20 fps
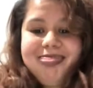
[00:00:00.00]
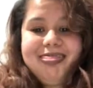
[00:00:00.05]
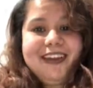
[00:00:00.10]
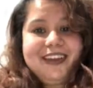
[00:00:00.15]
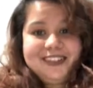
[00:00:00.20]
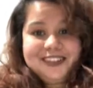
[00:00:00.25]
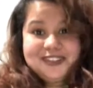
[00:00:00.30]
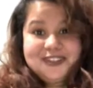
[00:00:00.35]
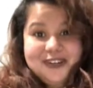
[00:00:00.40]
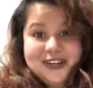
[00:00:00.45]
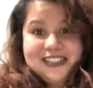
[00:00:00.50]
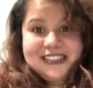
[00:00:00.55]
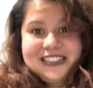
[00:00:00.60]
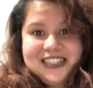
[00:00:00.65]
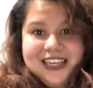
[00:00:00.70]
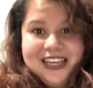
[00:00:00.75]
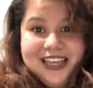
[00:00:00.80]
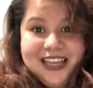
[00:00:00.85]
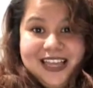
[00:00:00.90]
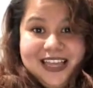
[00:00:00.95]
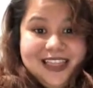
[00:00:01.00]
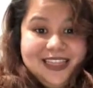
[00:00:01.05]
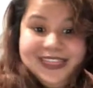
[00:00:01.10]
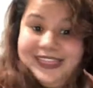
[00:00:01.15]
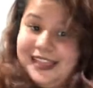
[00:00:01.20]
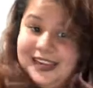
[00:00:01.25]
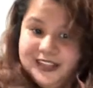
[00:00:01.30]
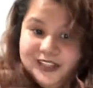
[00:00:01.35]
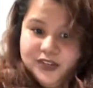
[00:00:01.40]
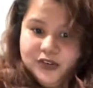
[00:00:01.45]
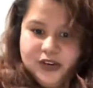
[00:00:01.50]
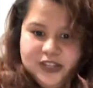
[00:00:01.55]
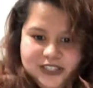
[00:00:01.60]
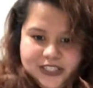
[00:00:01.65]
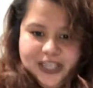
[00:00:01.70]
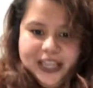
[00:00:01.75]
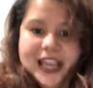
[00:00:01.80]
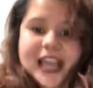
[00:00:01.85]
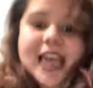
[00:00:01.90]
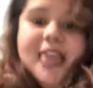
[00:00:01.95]
that is crazy. That is
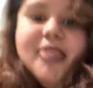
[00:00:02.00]
crazy.